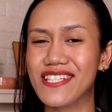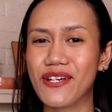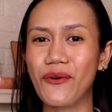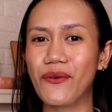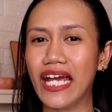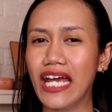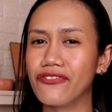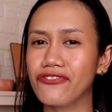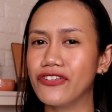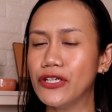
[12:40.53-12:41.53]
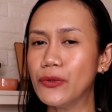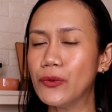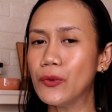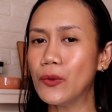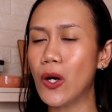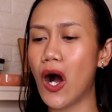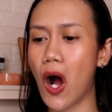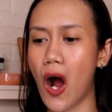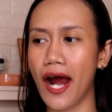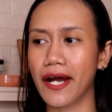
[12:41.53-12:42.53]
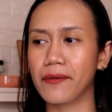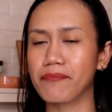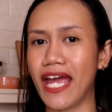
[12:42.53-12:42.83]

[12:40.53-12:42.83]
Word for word: So if you are